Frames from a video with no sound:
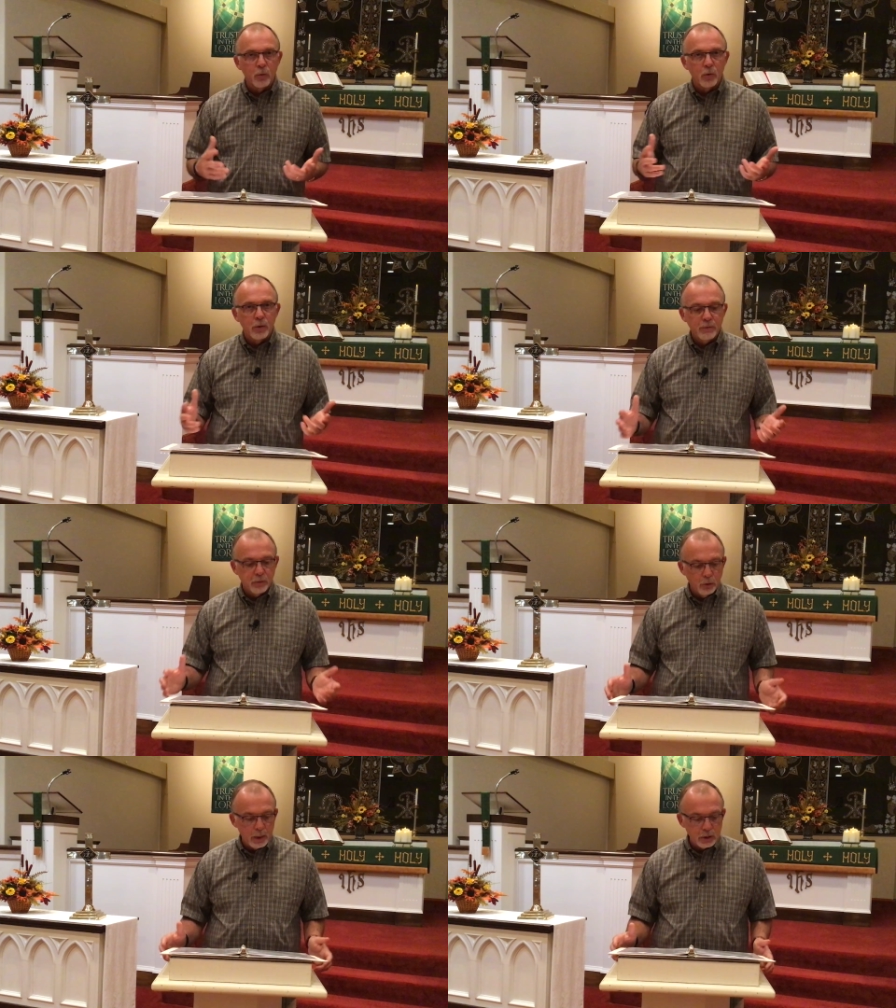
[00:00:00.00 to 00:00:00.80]
or
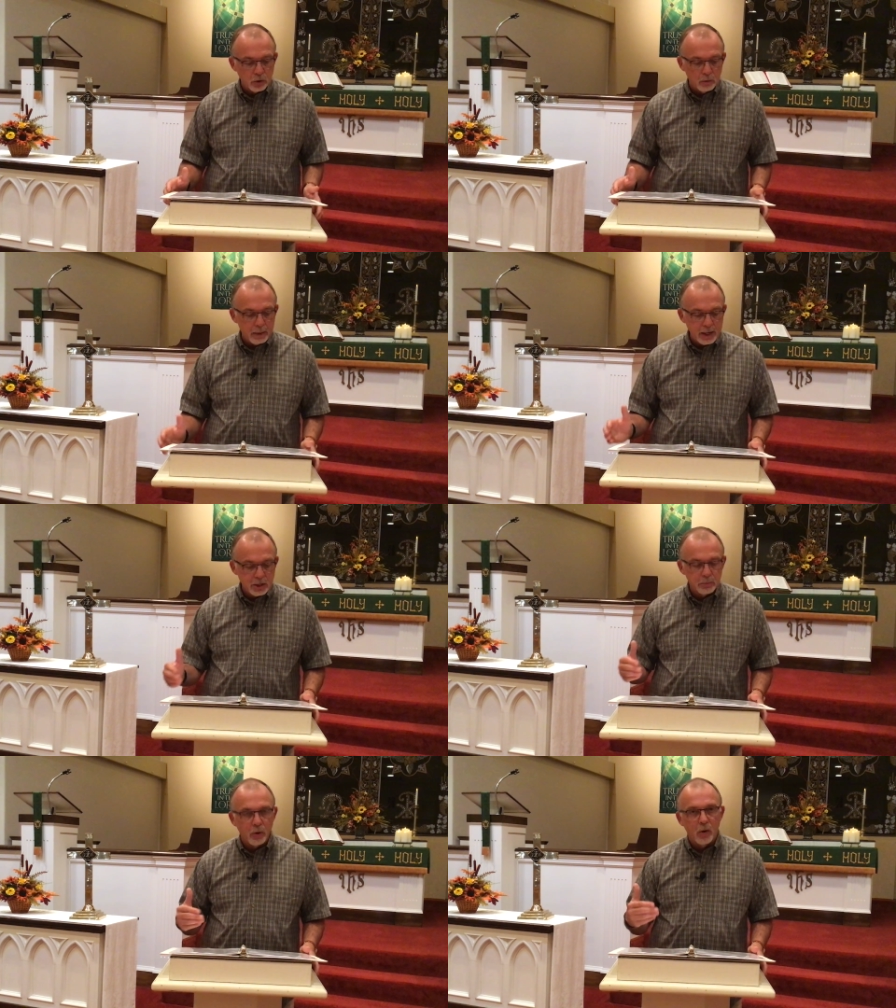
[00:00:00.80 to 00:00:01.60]
influential
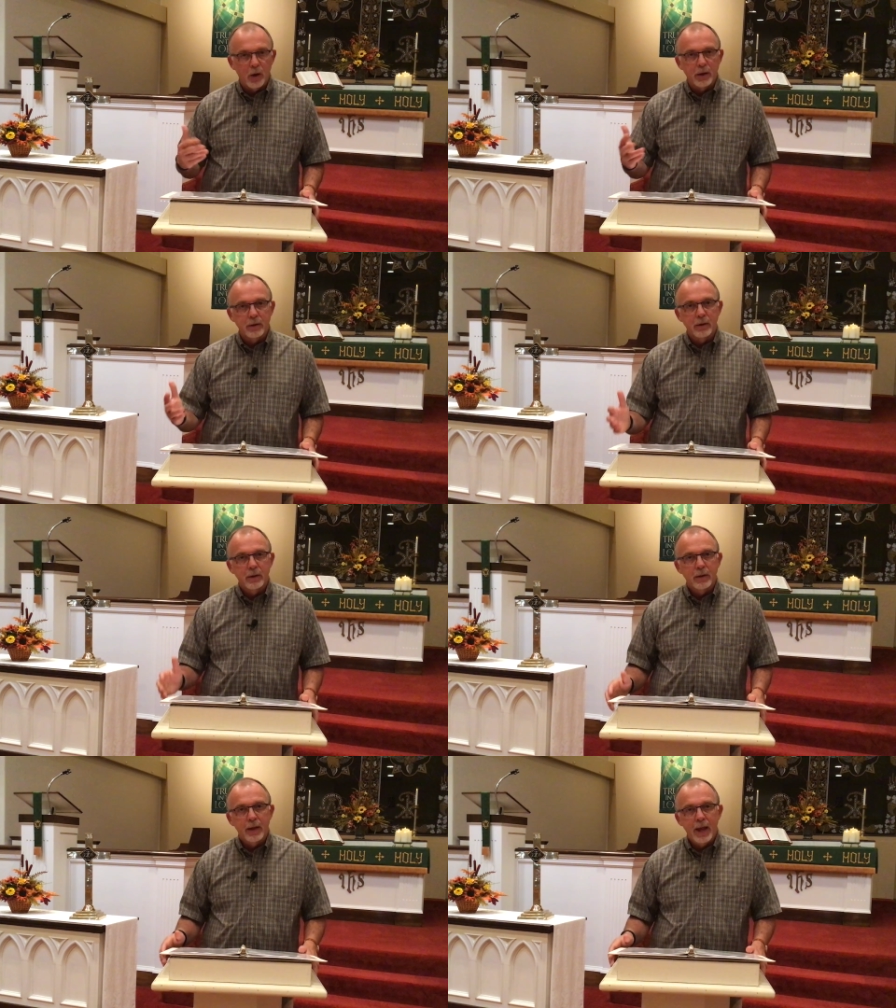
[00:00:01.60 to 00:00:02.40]
based upon
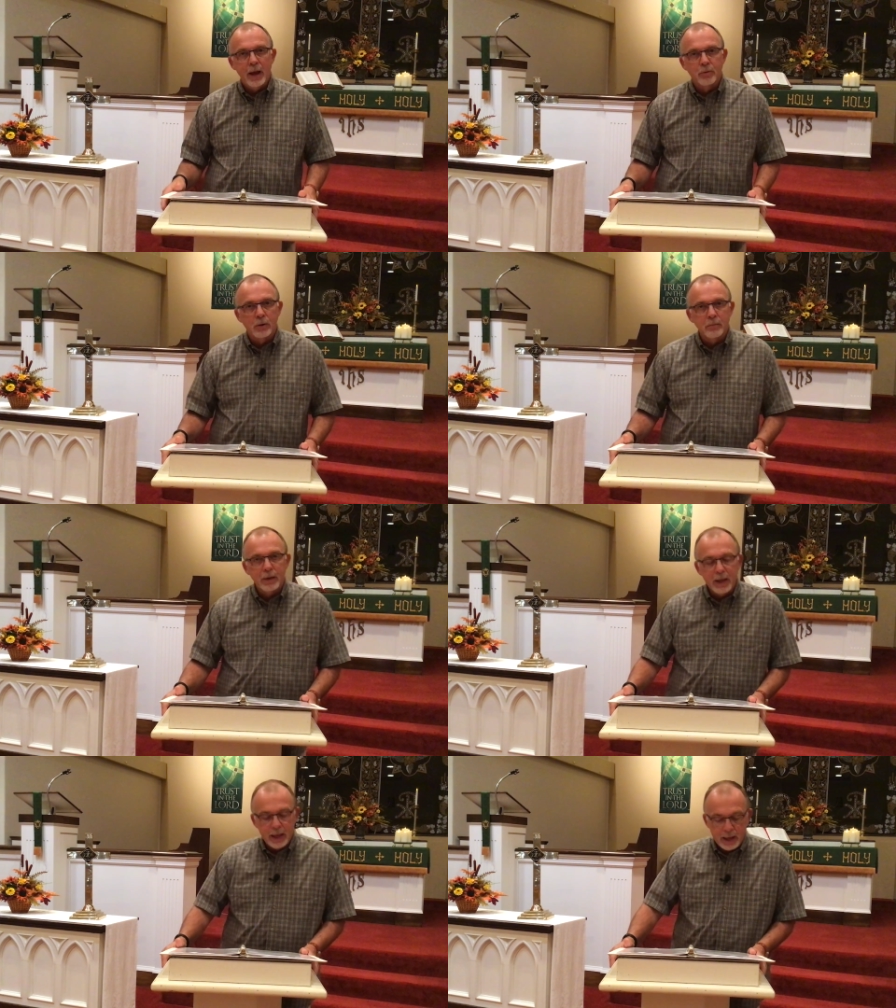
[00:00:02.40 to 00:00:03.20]
Abram
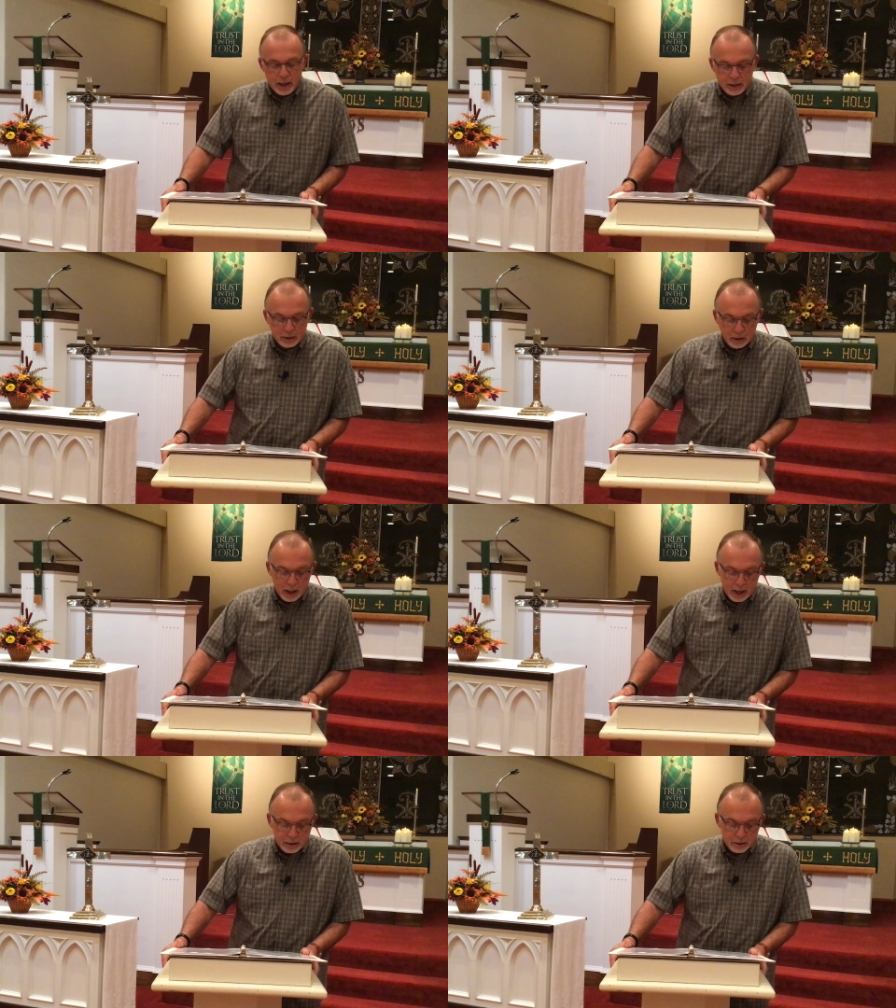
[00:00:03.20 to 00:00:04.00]
and
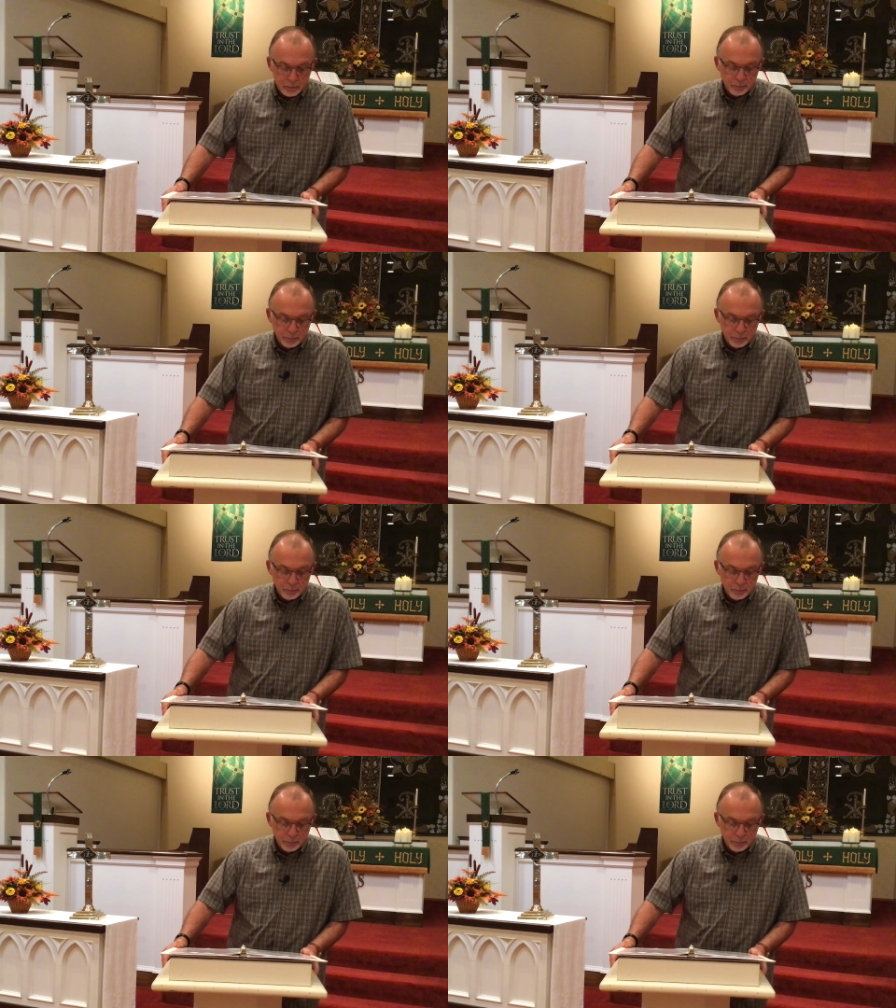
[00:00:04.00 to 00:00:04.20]
Lot.